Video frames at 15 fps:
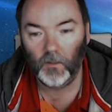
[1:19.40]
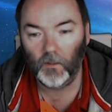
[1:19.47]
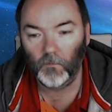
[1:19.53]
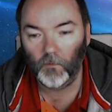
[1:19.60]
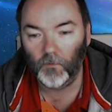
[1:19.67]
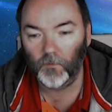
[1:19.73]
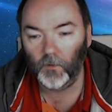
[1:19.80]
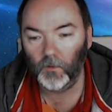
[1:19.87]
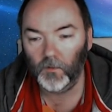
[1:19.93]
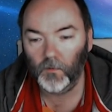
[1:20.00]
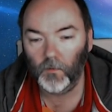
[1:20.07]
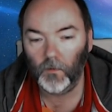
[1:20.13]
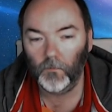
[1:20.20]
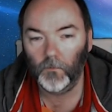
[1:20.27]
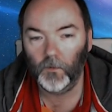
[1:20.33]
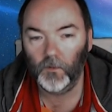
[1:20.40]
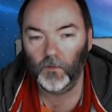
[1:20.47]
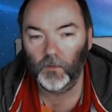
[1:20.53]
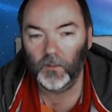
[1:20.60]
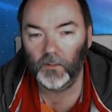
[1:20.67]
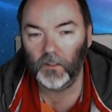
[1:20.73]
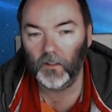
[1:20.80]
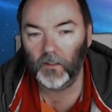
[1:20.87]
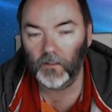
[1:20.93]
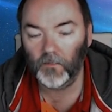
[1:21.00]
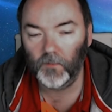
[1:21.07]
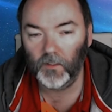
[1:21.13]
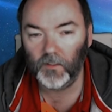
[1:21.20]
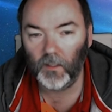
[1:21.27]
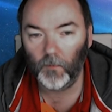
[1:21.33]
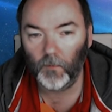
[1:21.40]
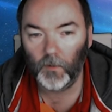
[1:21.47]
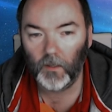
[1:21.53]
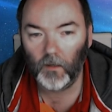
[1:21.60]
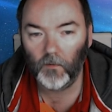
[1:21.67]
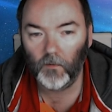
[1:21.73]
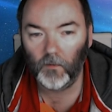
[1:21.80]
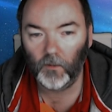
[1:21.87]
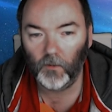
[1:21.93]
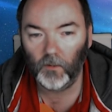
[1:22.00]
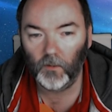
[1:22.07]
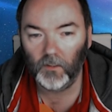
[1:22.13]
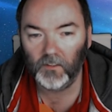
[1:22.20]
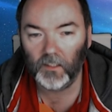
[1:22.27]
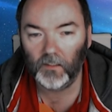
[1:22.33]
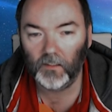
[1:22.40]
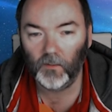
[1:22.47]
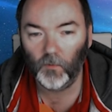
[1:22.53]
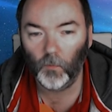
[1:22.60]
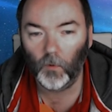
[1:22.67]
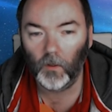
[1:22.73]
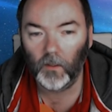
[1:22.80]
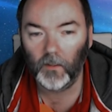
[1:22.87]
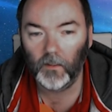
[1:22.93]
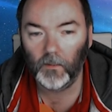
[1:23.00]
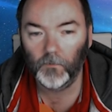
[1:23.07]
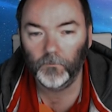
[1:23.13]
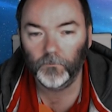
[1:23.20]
you can refer to it because you'll need to get this if you need to get your money out. I'm going to call it a standard wallet here.